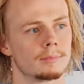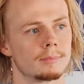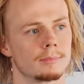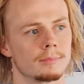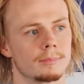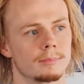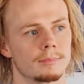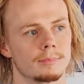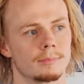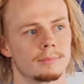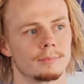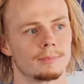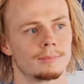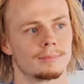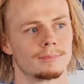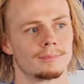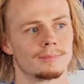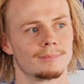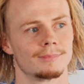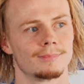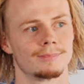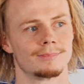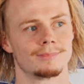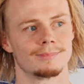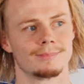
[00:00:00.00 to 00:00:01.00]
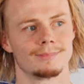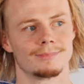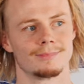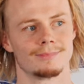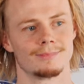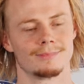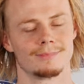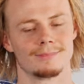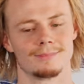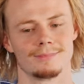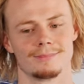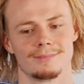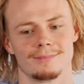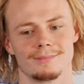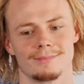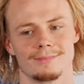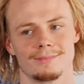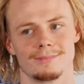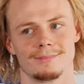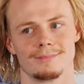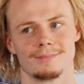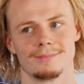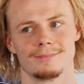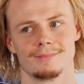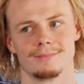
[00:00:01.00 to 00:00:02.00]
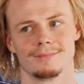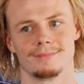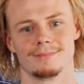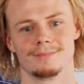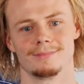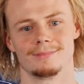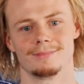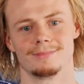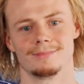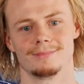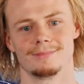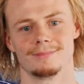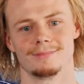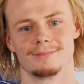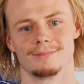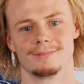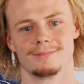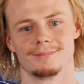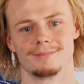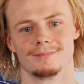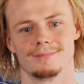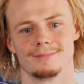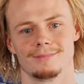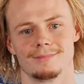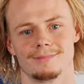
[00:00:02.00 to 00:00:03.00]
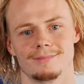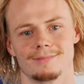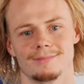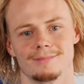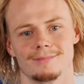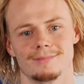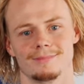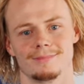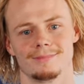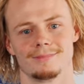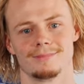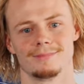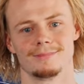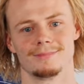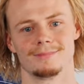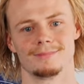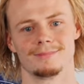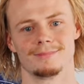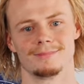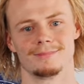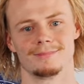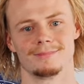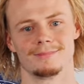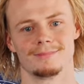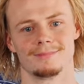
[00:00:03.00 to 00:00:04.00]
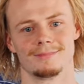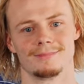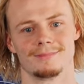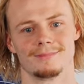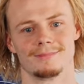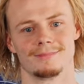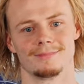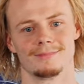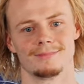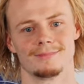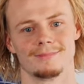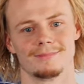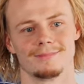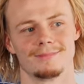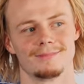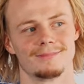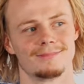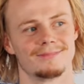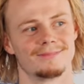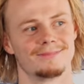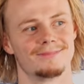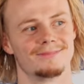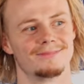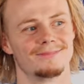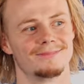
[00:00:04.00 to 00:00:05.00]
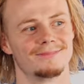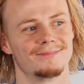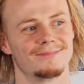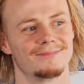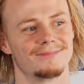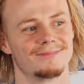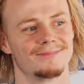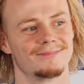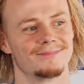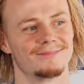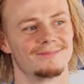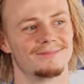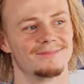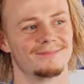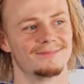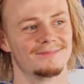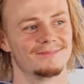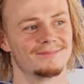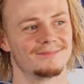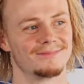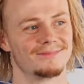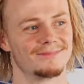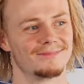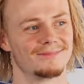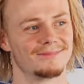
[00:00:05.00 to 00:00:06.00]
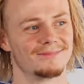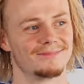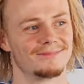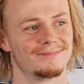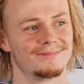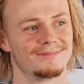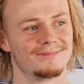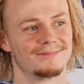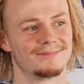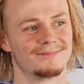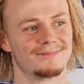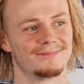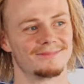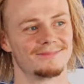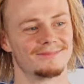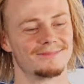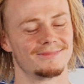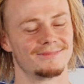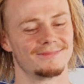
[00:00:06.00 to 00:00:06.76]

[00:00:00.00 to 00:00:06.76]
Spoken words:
[no speech]